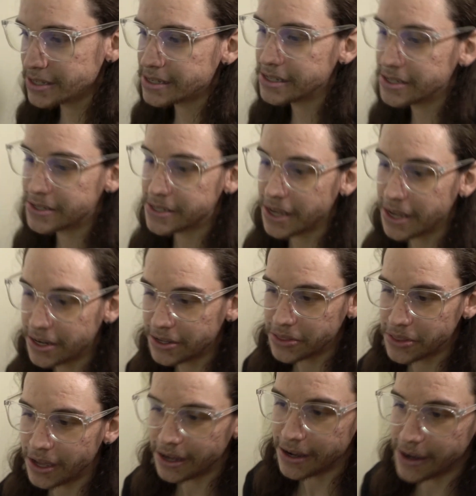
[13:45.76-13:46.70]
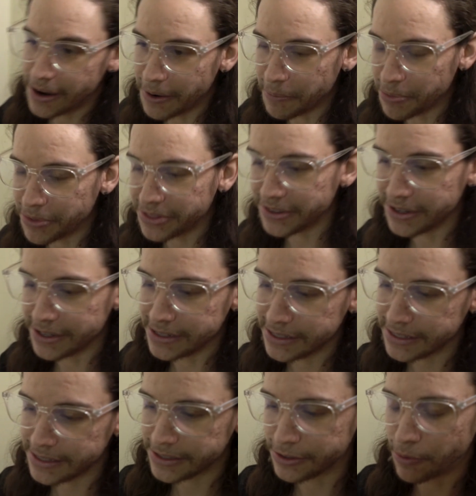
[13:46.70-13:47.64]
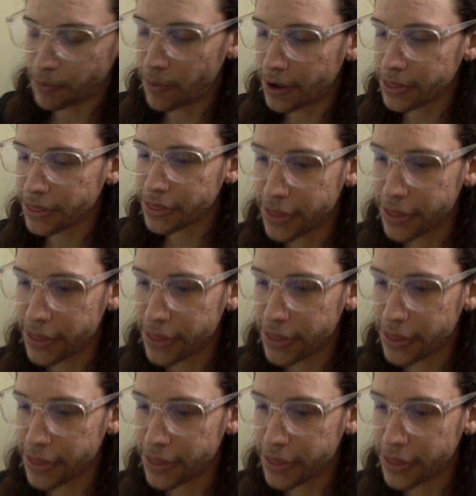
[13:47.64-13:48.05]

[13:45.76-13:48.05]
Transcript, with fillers: he stated that um, the, the one